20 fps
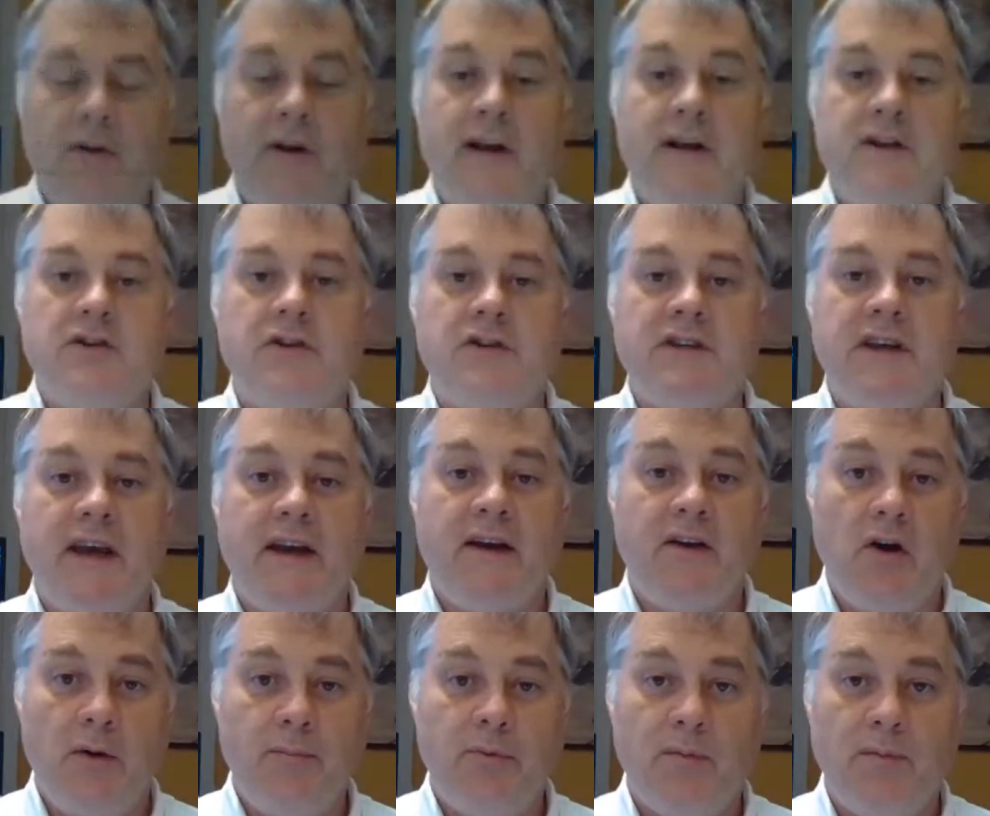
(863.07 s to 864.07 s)
credentials
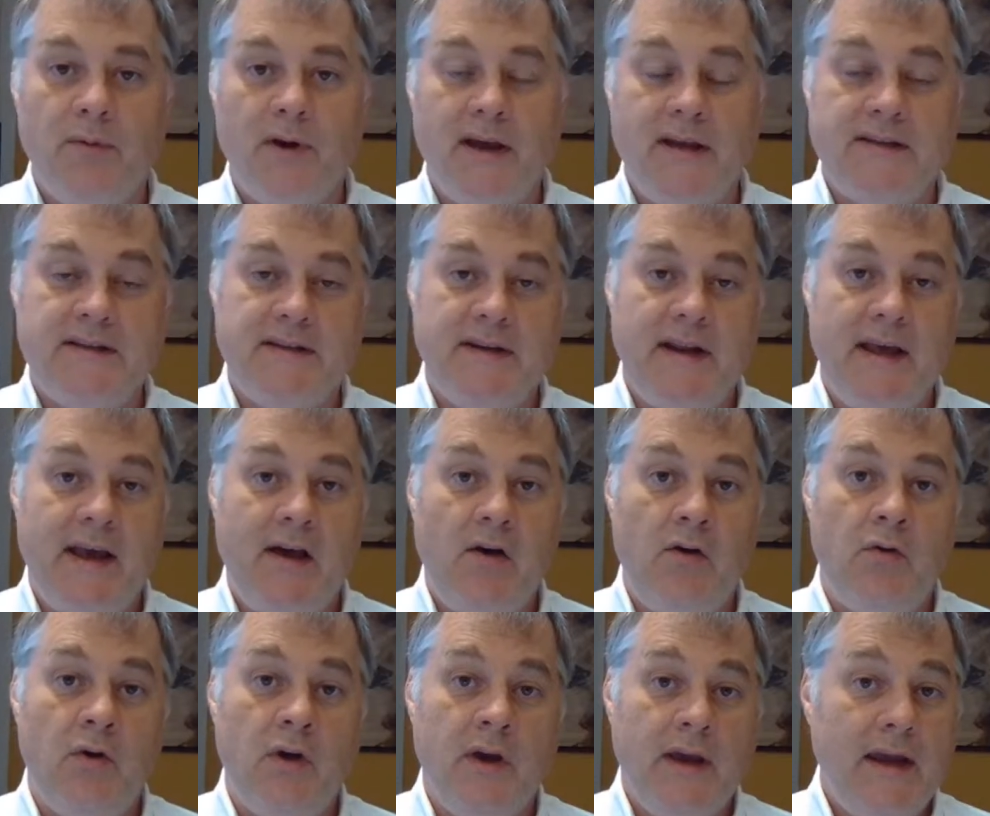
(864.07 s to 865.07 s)
get compromised,
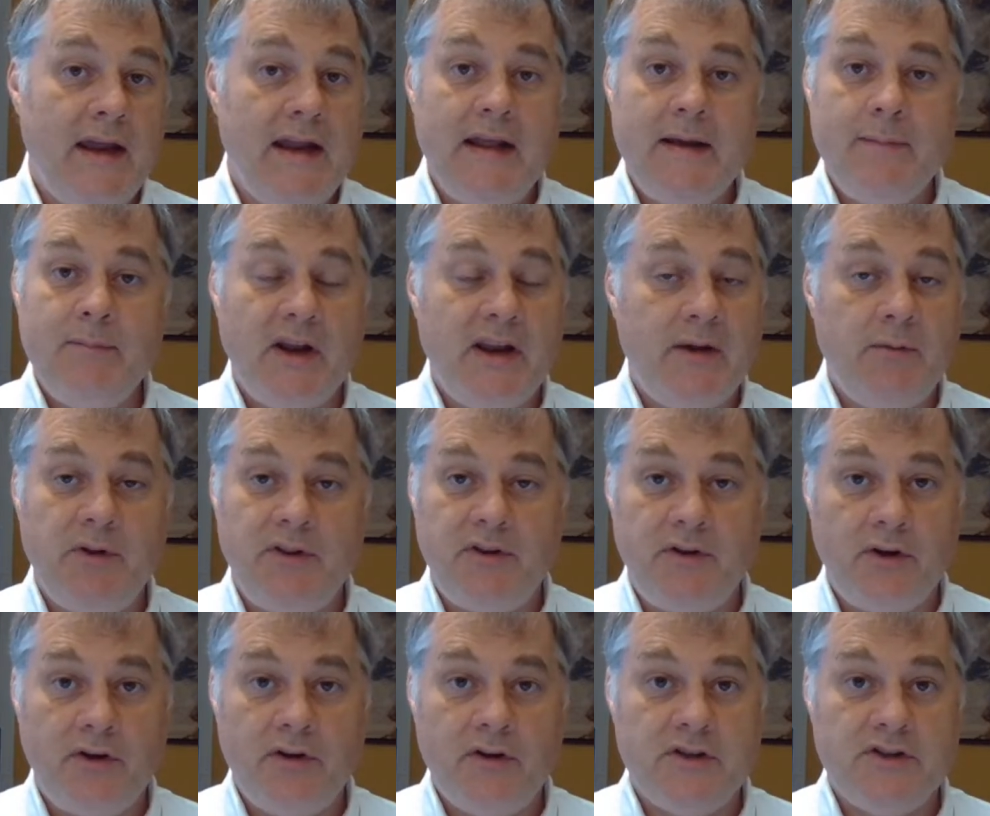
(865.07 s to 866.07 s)
now anybody
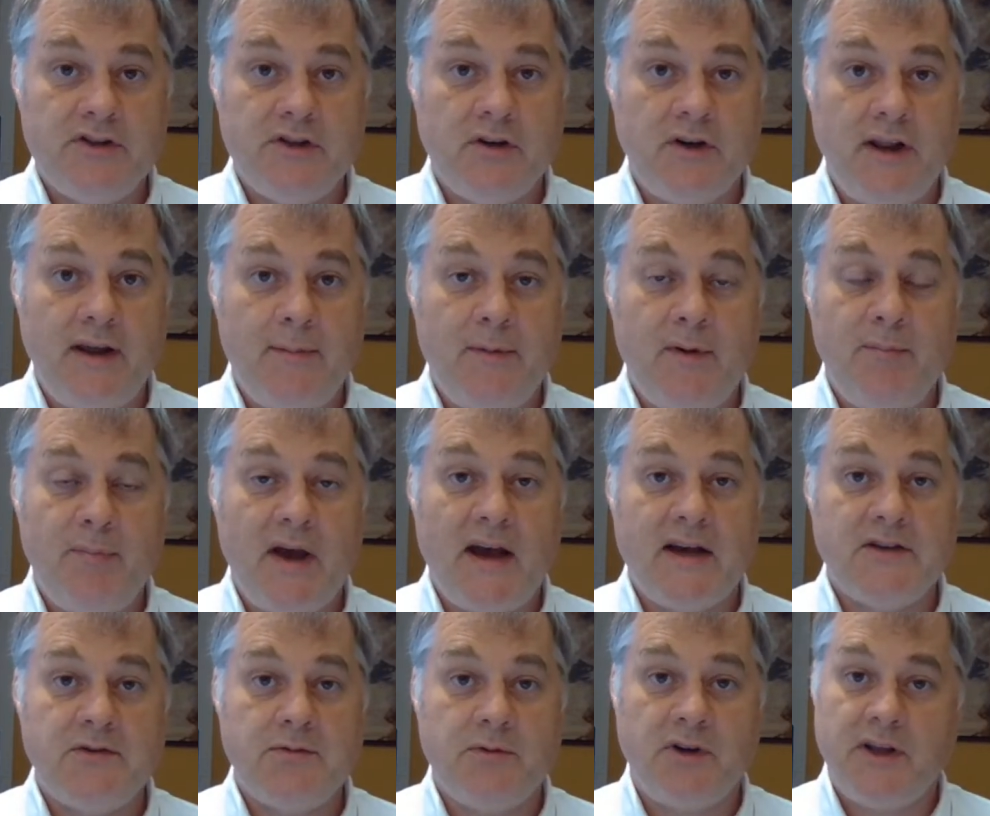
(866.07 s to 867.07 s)
with your username and
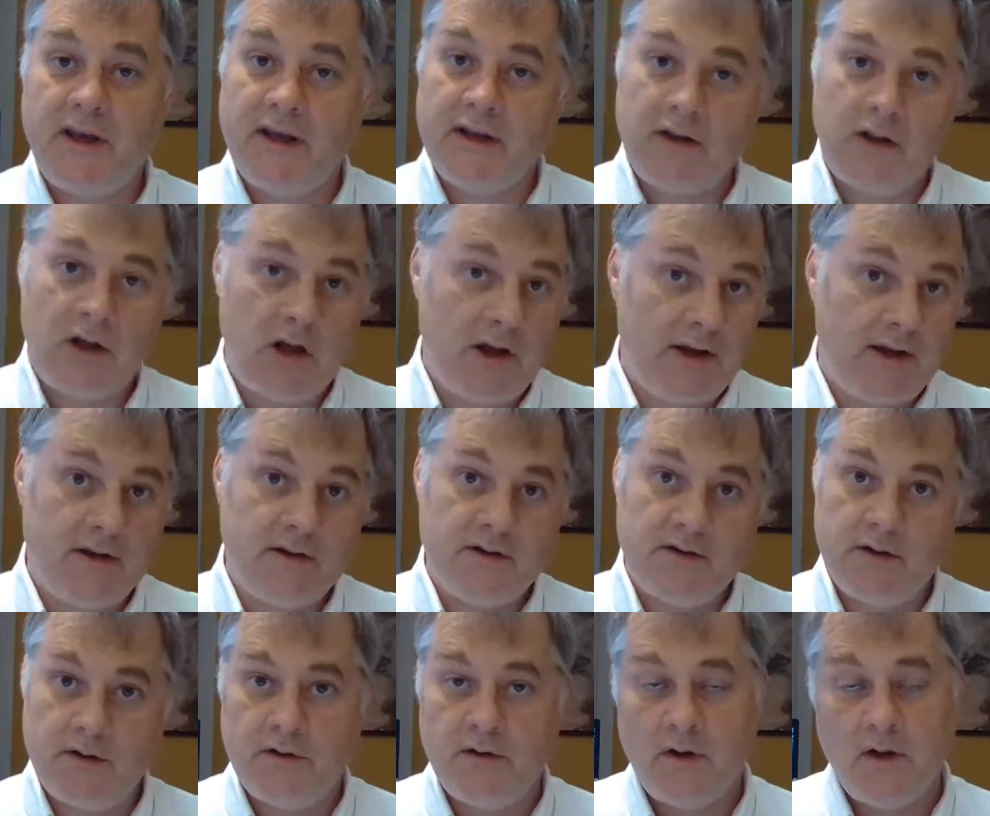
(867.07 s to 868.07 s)
password can log
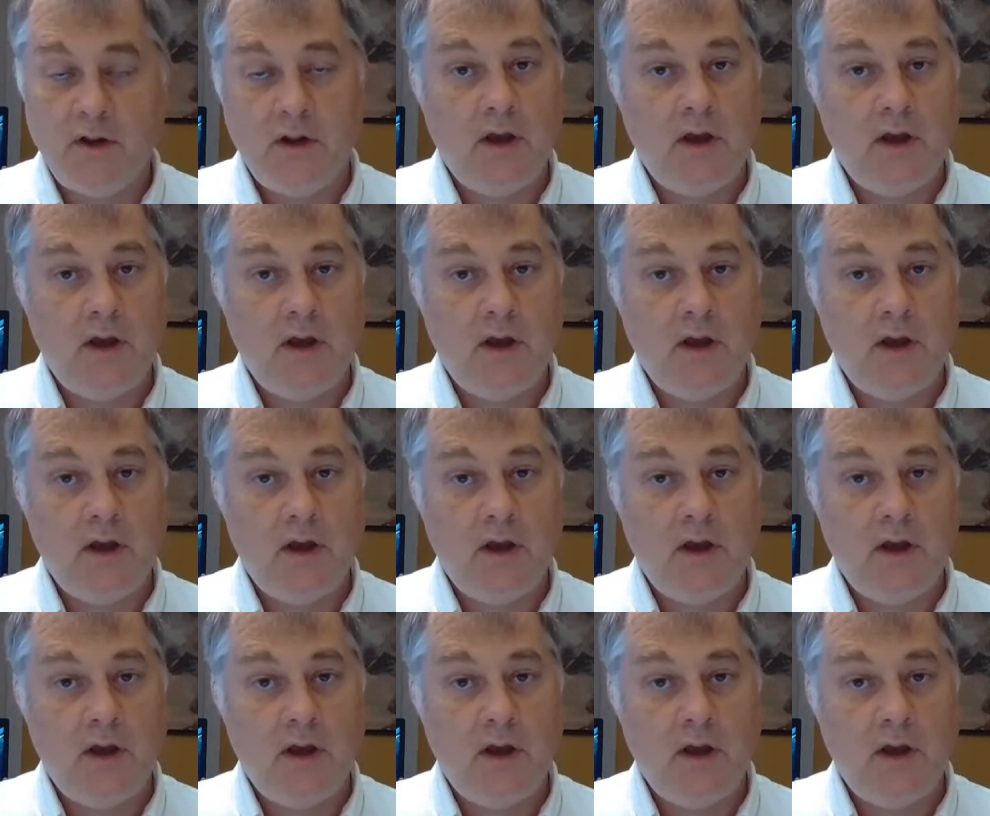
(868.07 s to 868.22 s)
into